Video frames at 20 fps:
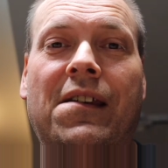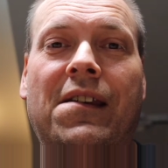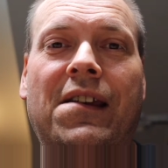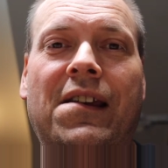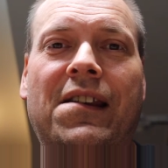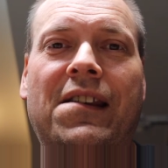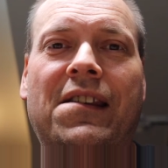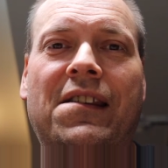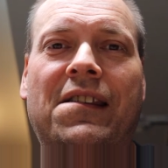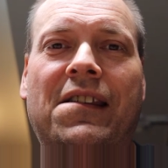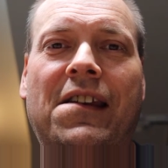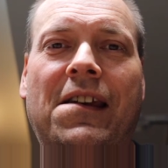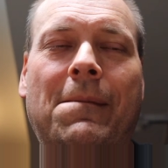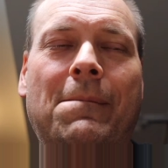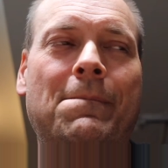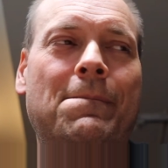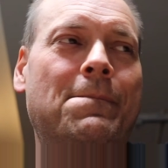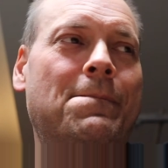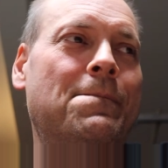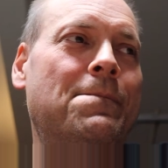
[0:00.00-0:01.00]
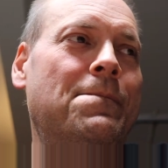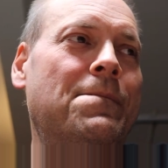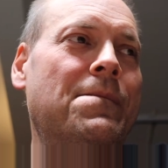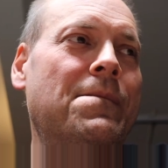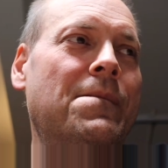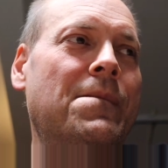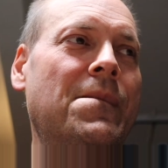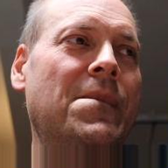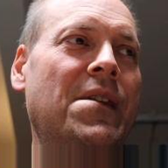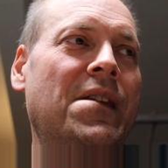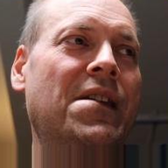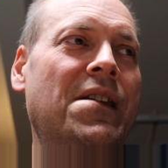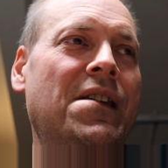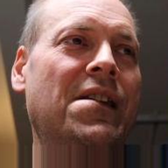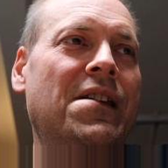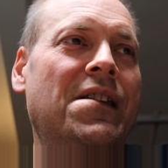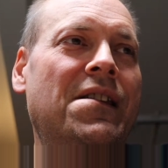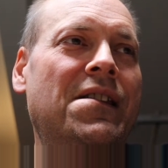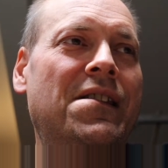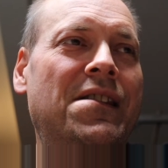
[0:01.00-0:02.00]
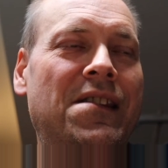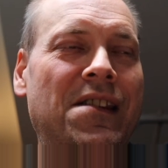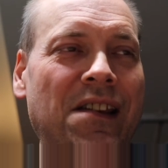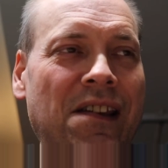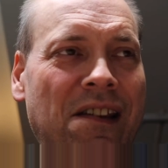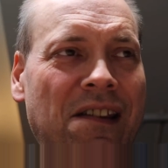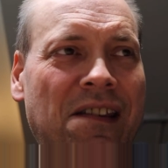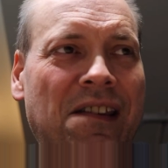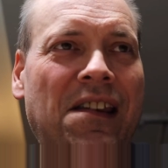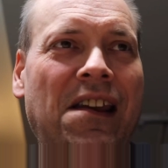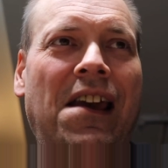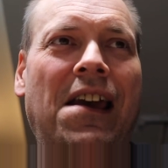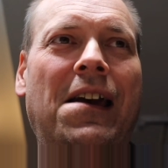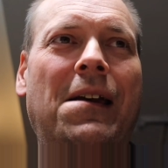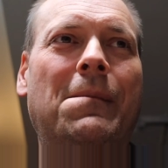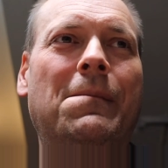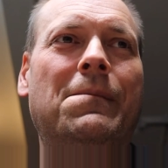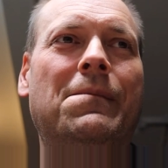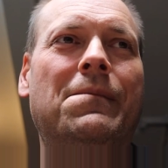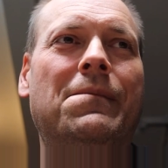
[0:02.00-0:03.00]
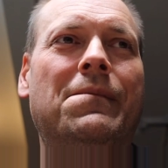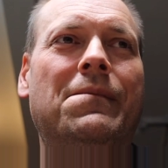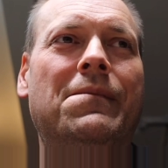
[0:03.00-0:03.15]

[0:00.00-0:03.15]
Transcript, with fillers: Not this time. This time,